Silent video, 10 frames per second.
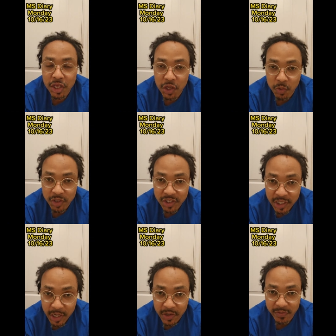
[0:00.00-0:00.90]
You
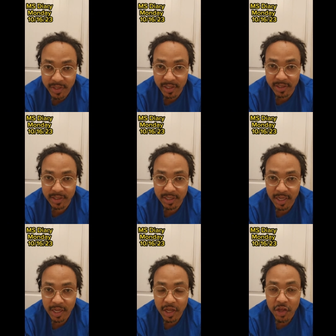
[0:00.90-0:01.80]
deserve this.
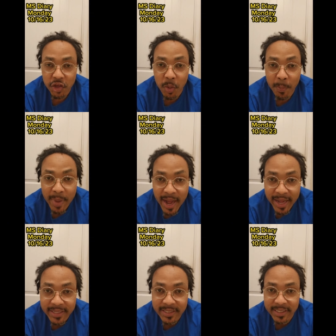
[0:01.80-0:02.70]
Your
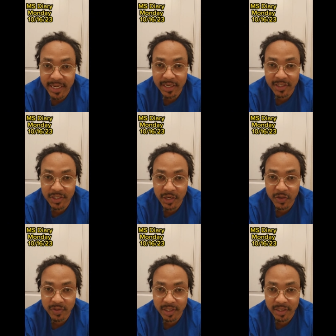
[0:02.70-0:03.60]
mindset
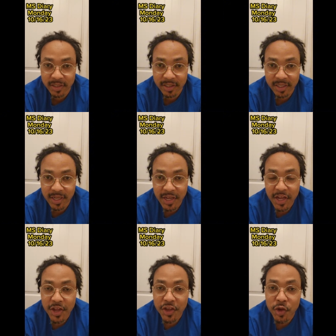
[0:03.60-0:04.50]
deserves this.
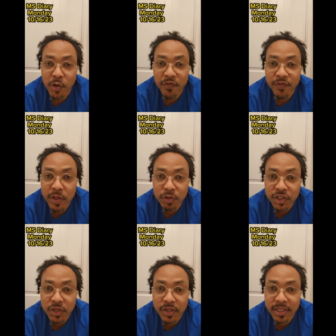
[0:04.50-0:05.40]
Your
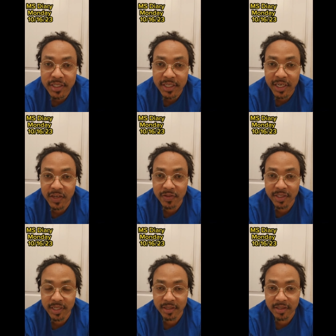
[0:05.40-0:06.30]
future deserves
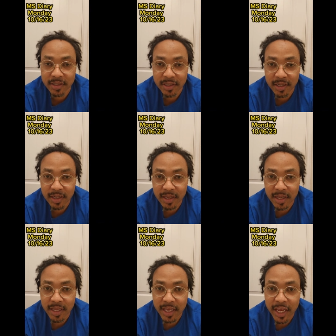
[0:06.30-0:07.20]
this.
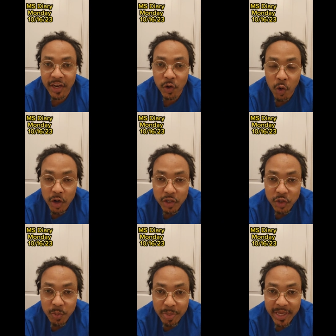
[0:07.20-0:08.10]
In order
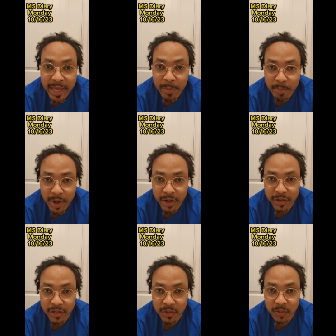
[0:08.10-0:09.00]
to be a better
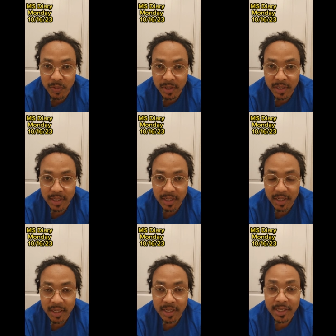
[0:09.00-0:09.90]
you,
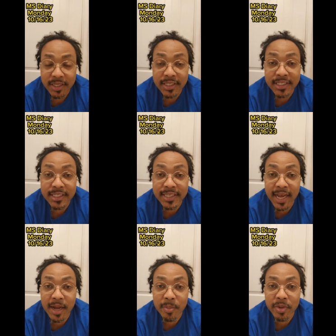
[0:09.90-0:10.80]

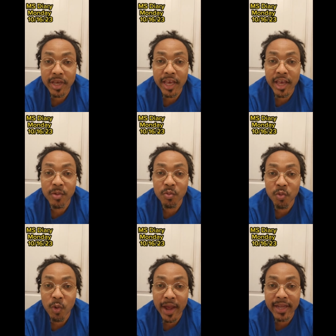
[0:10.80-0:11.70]
stop and
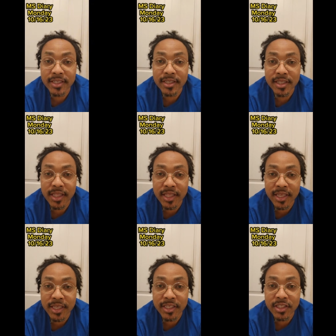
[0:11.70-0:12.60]
write
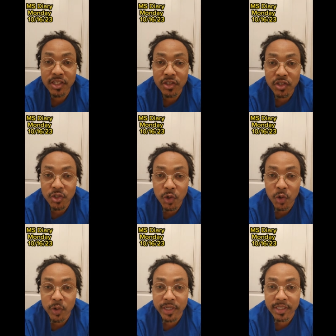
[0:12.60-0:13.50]
these
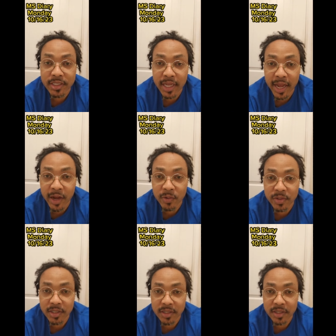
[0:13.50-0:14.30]
stories out.